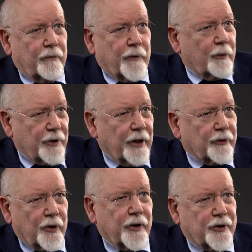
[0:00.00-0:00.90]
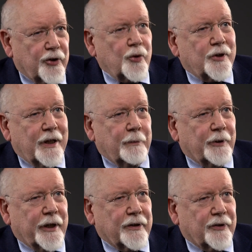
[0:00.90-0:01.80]
Now, without going too
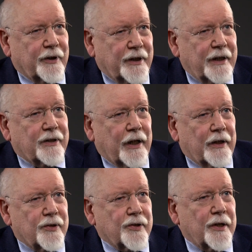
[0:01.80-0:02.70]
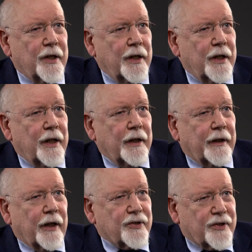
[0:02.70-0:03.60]
deeply into the details,
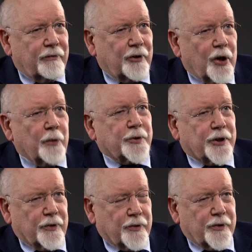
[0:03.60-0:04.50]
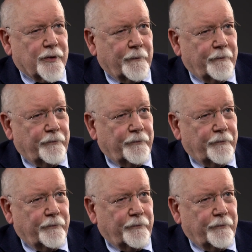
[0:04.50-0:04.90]
there are several options.